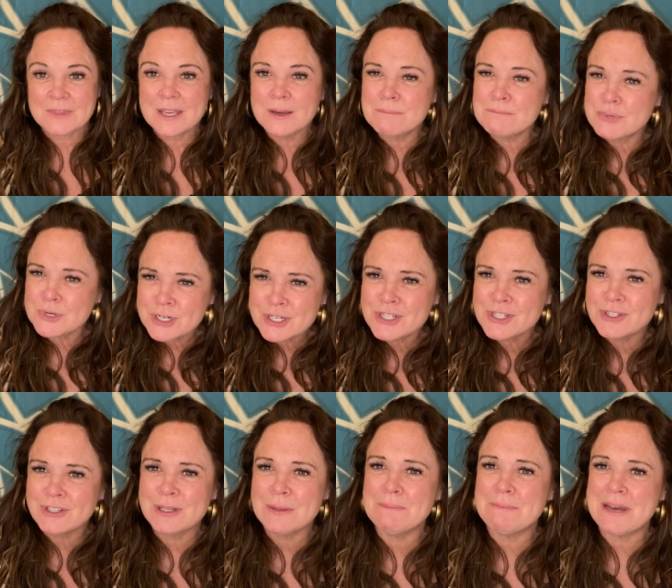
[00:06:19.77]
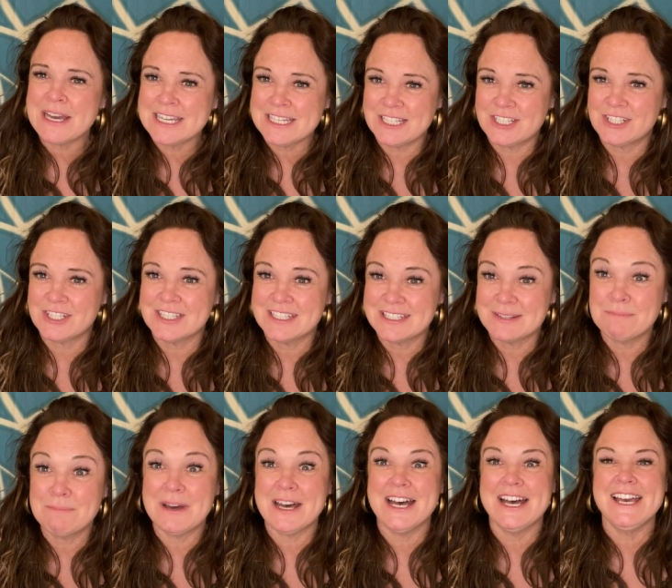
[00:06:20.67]
A bushel of peaches,
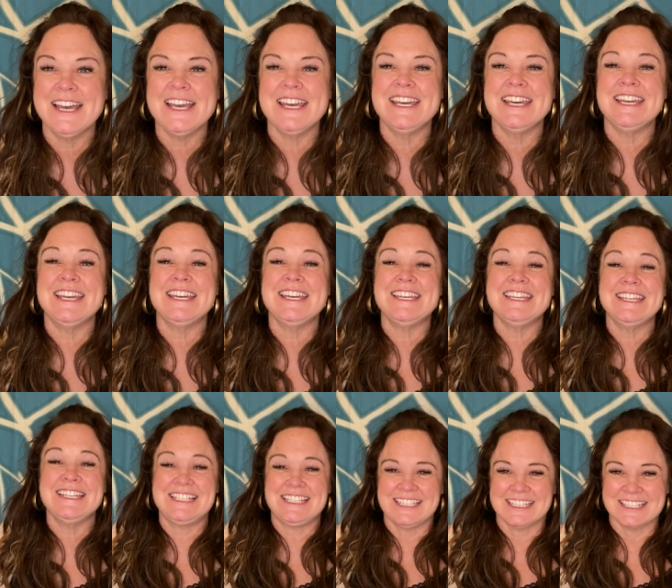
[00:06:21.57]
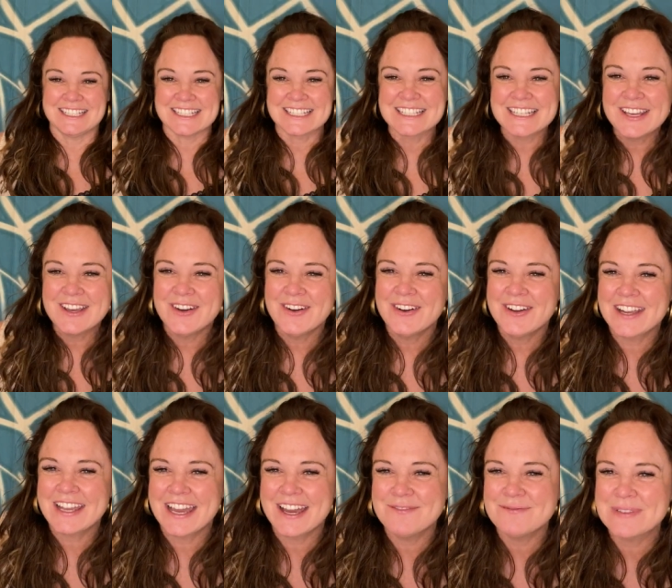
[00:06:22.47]
peaches.
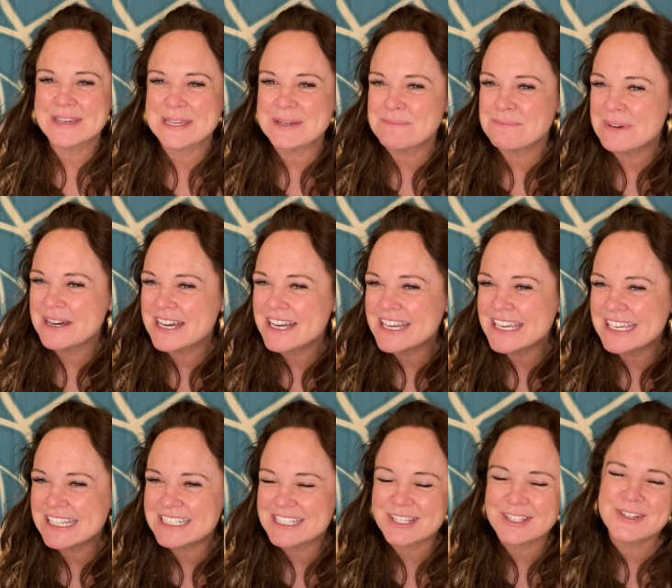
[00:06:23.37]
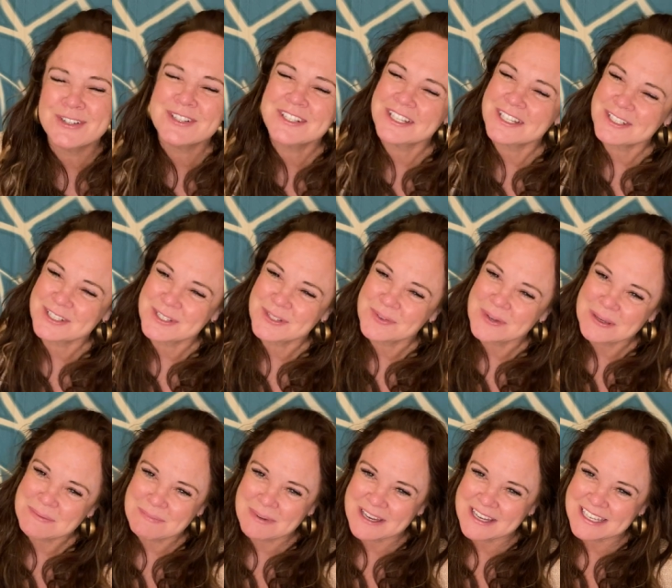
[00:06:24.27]
Got me a peach. You're such a
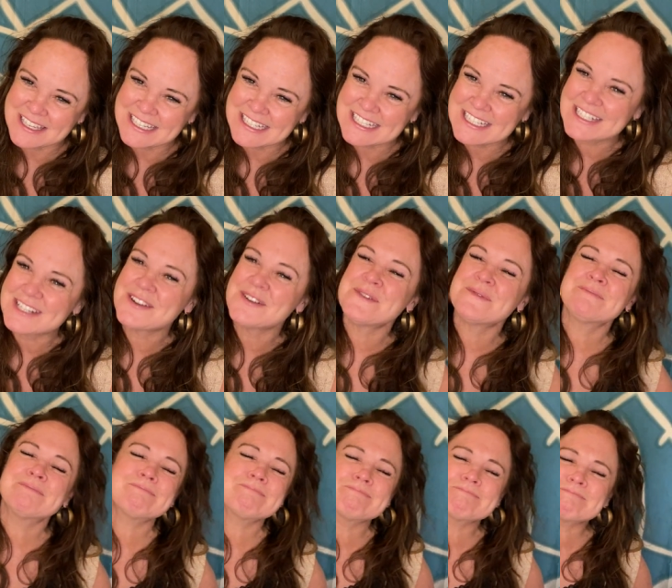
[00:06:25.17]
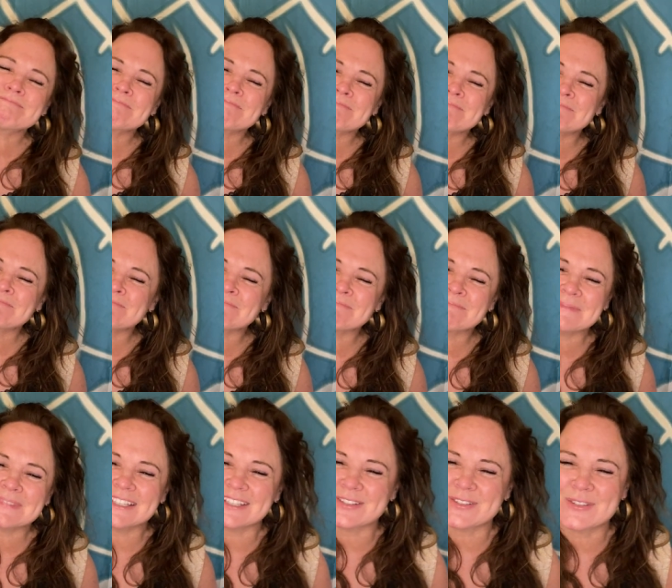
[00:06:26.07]
sweet peach.
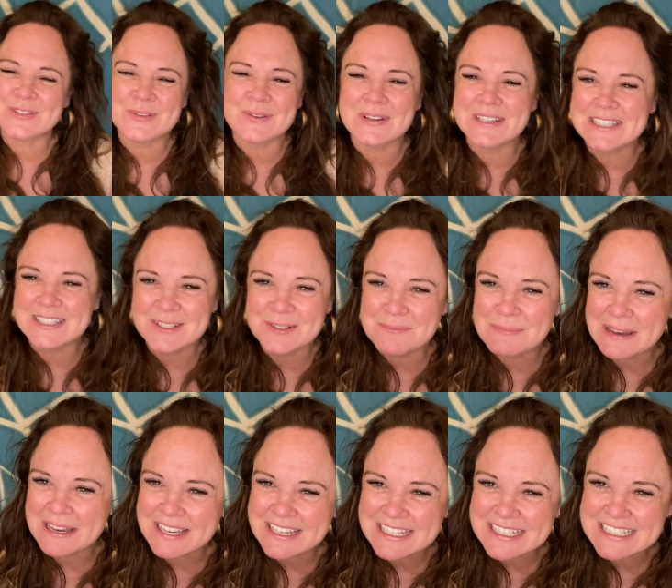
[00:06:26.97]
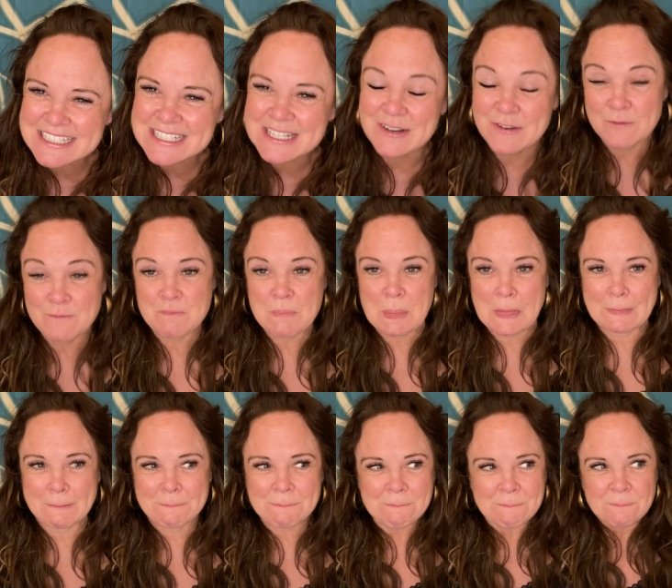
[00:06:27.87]
Mmm, you sweet little peach.
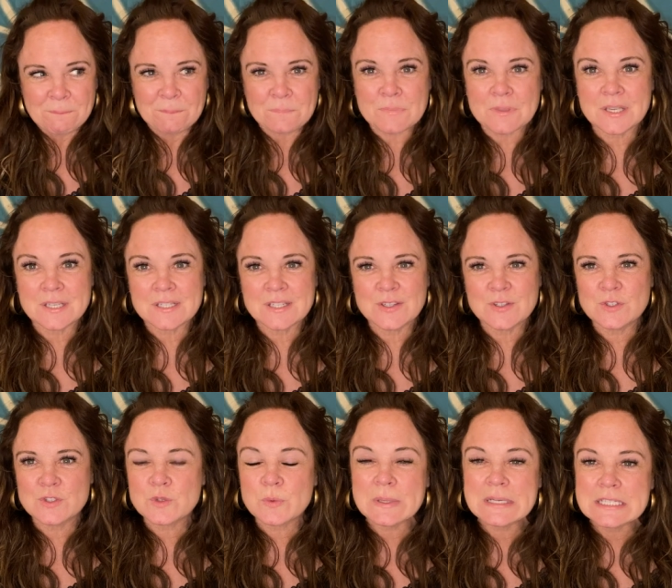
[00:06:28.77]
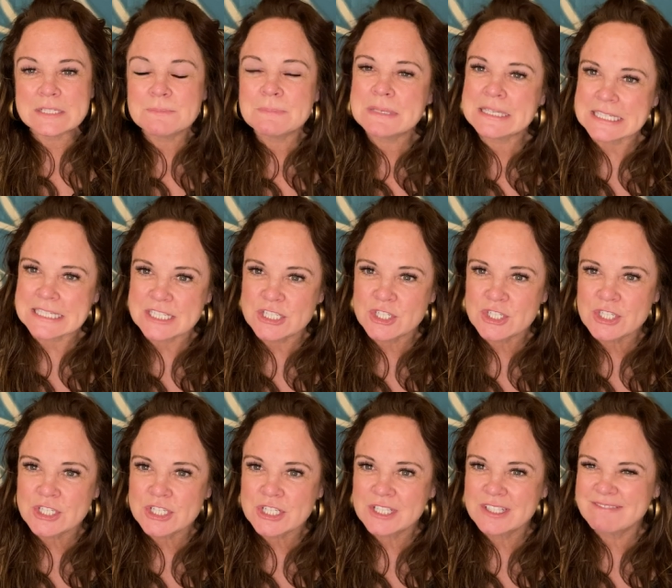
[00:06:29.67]
You sweet
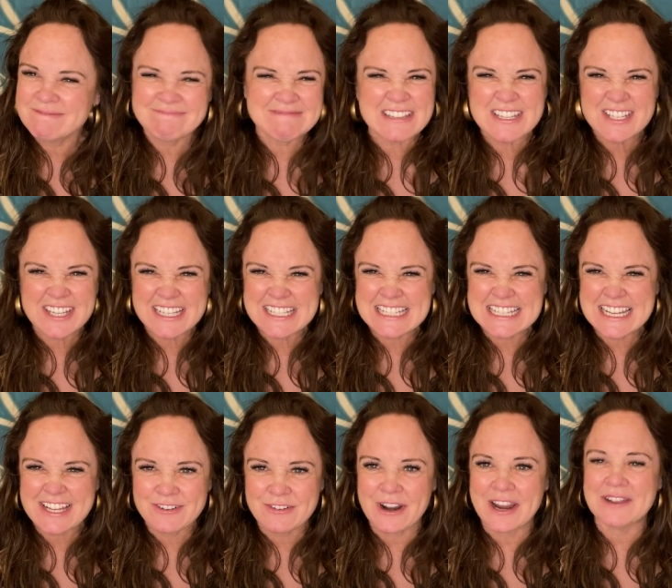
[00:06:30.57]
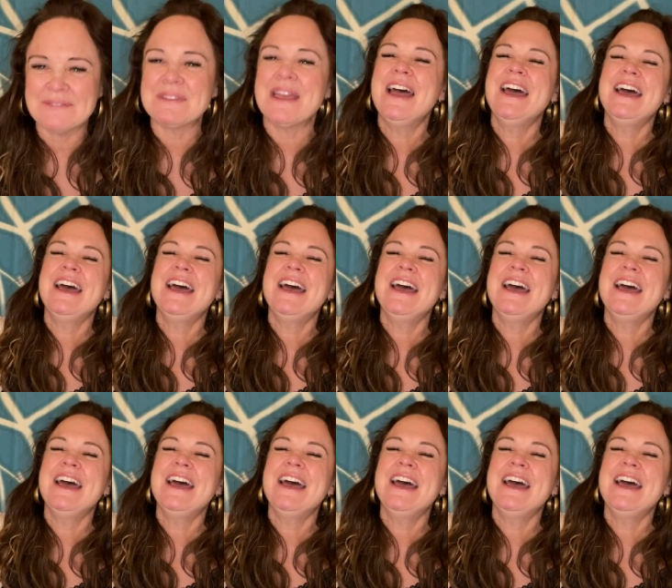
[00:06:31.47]
peach. It just doesn't sound right.